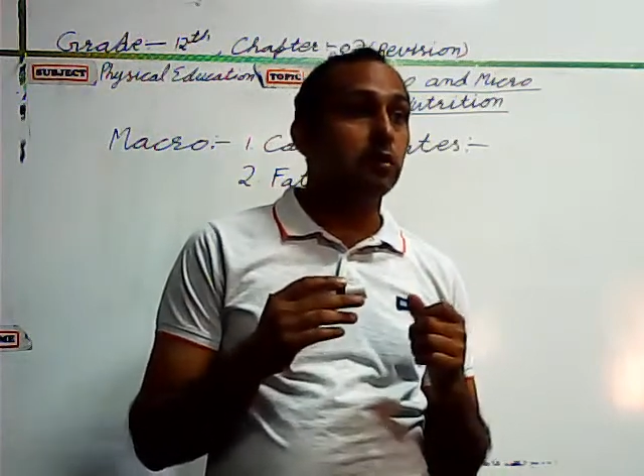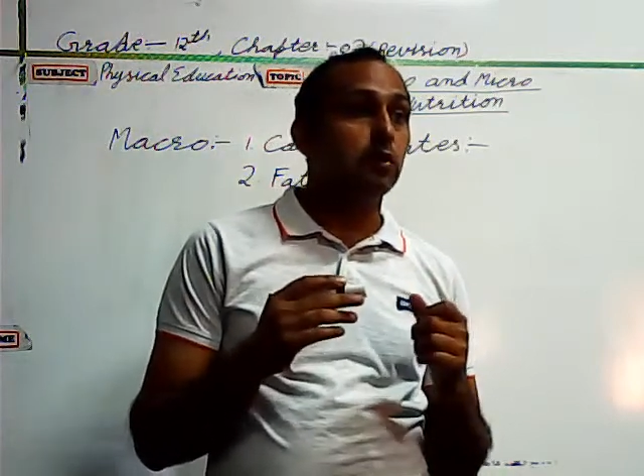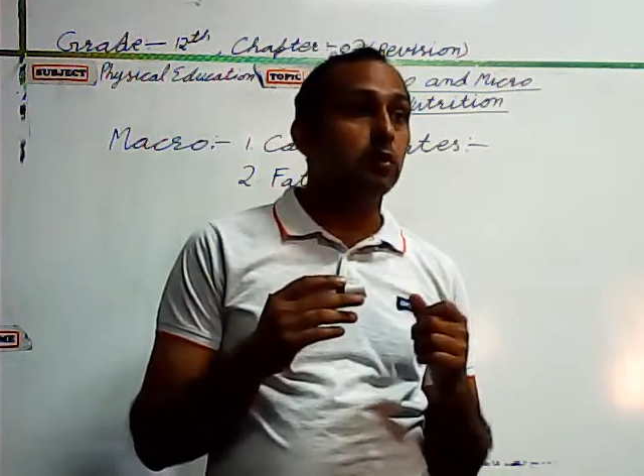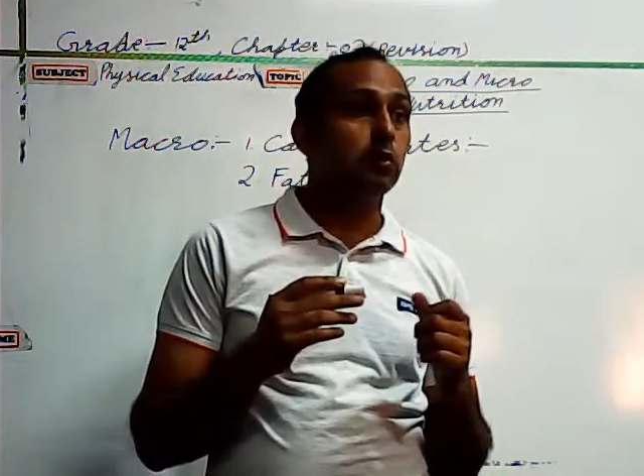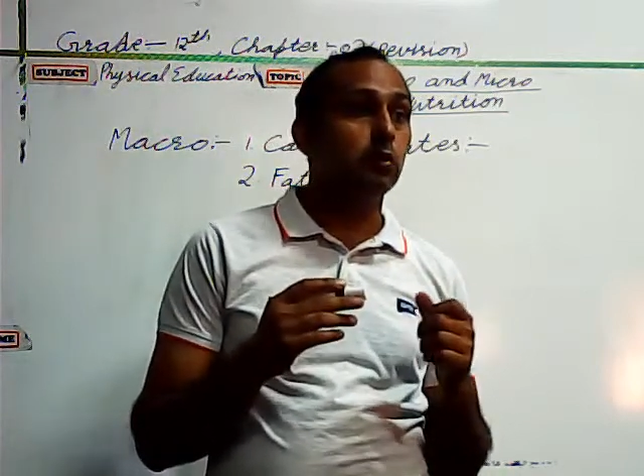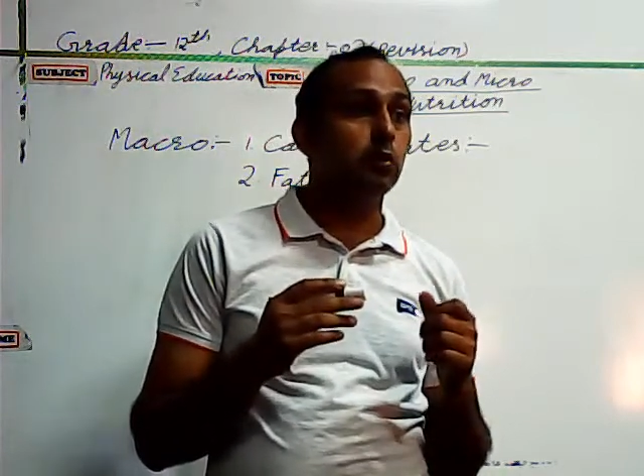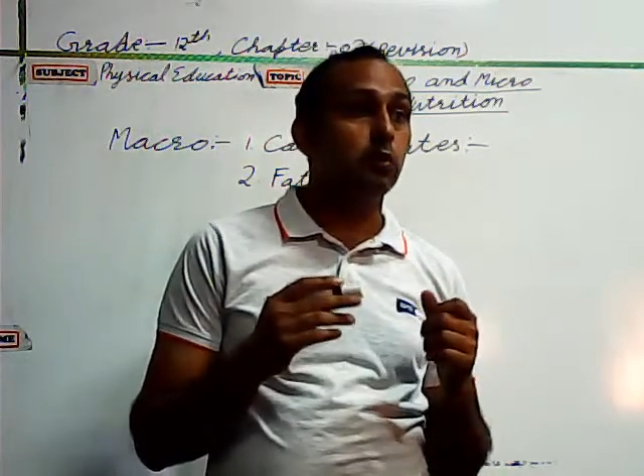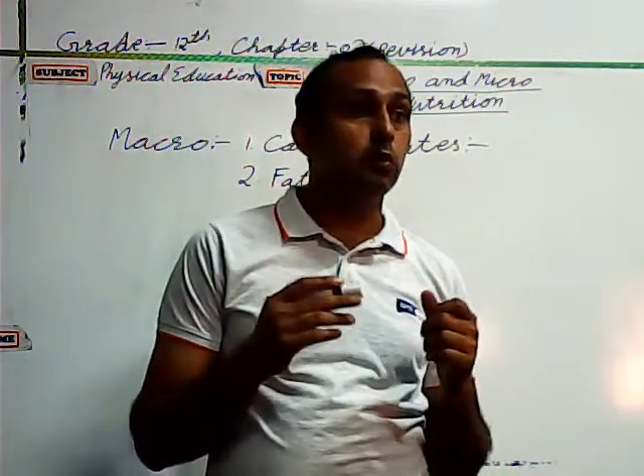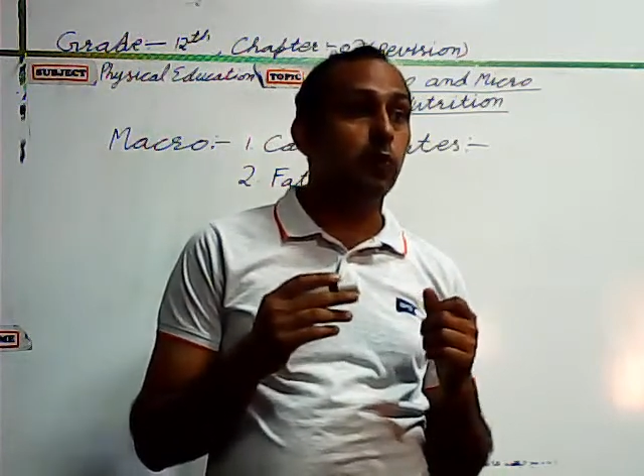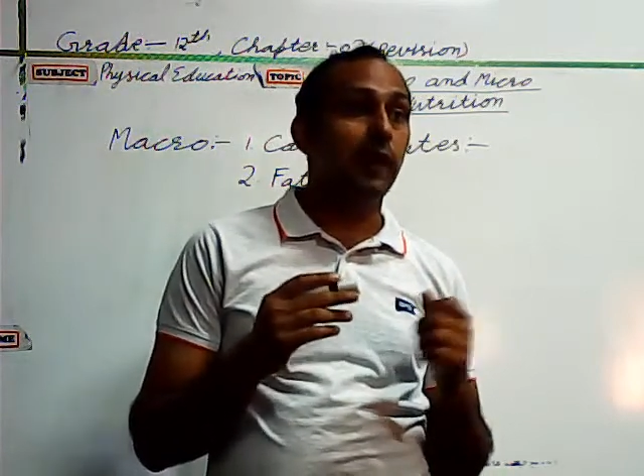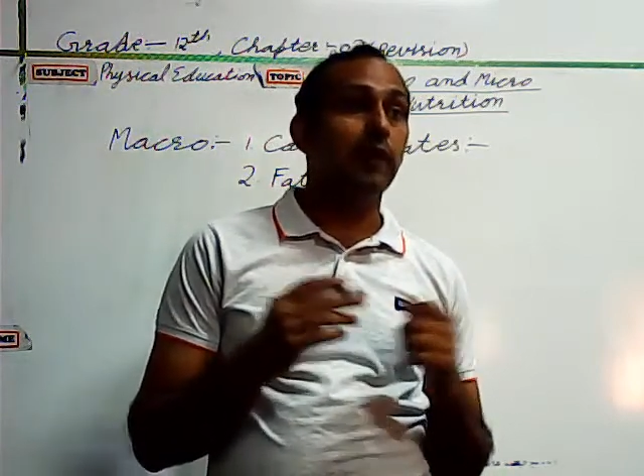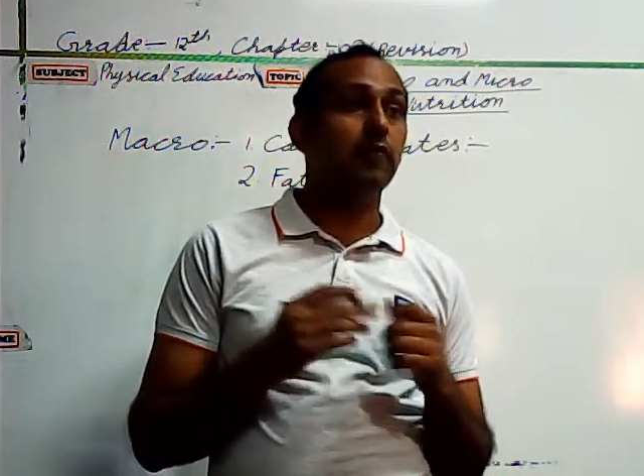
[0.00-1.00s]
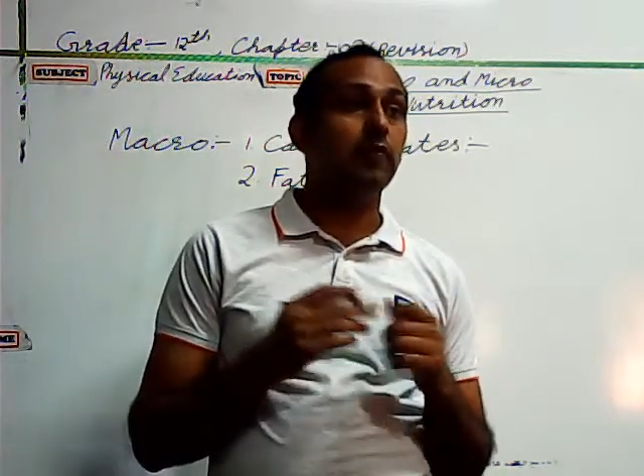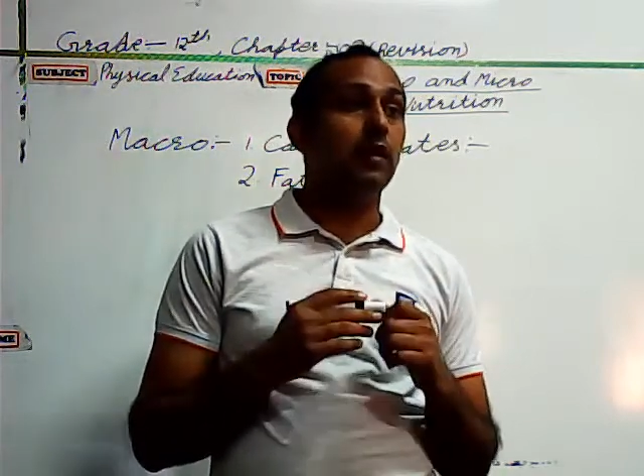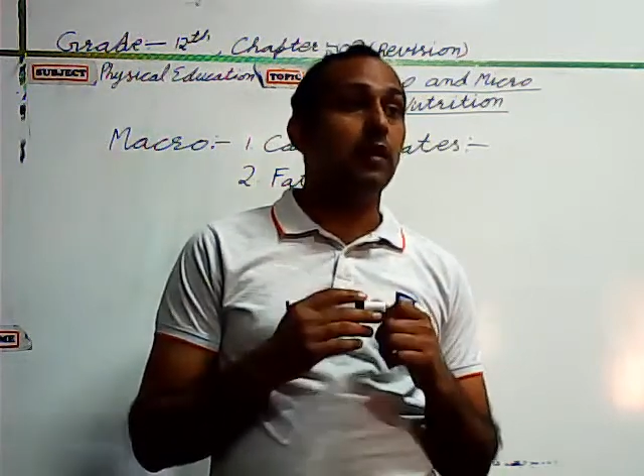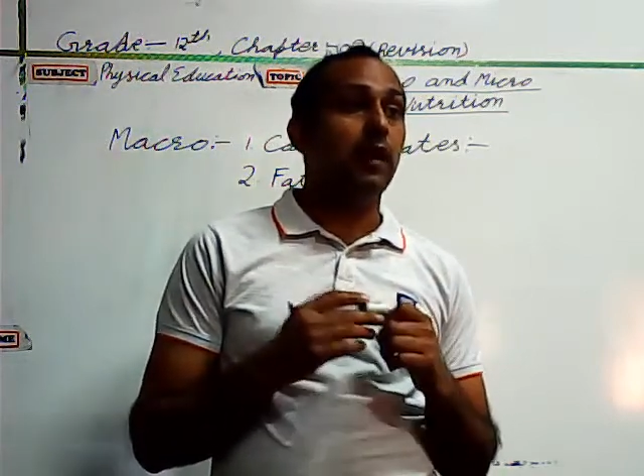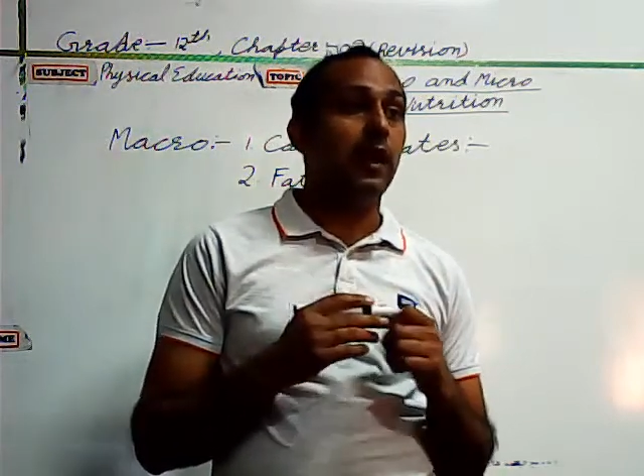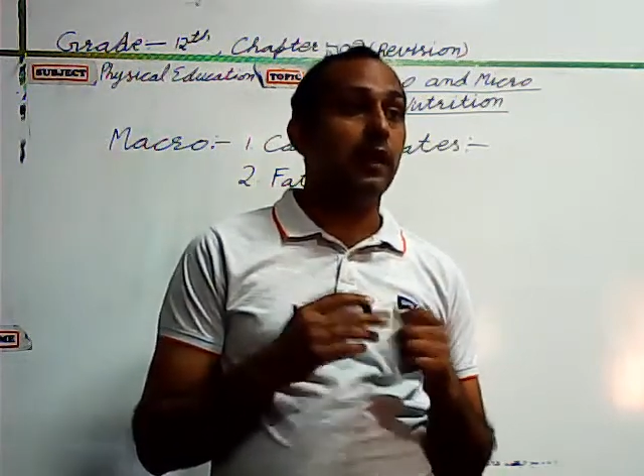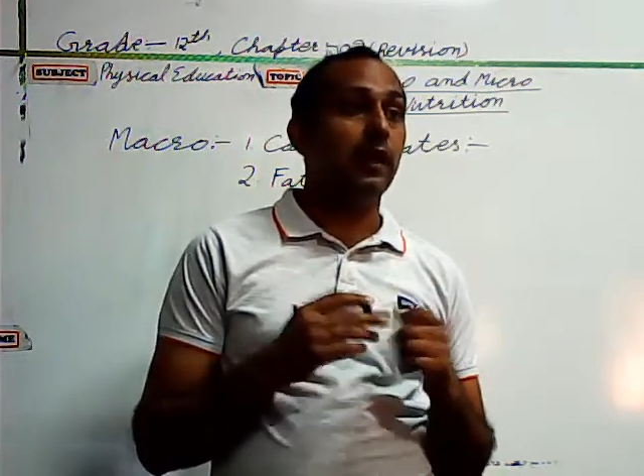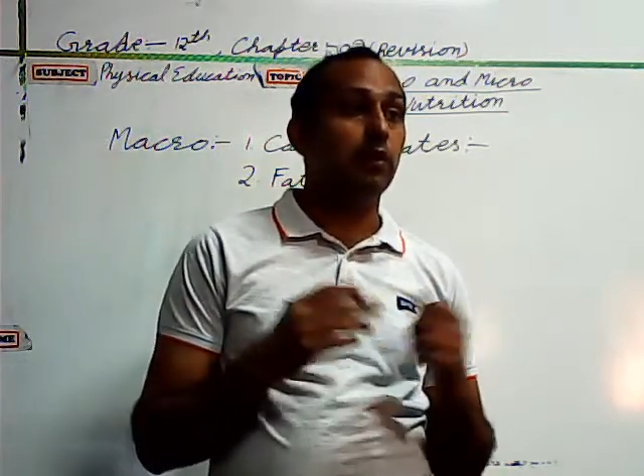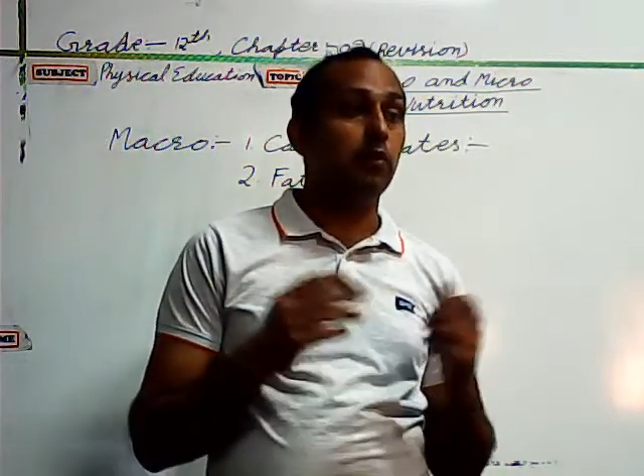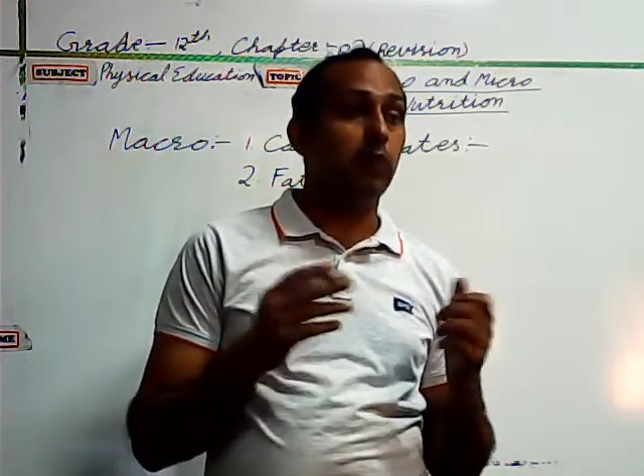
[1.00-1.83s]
to 12 and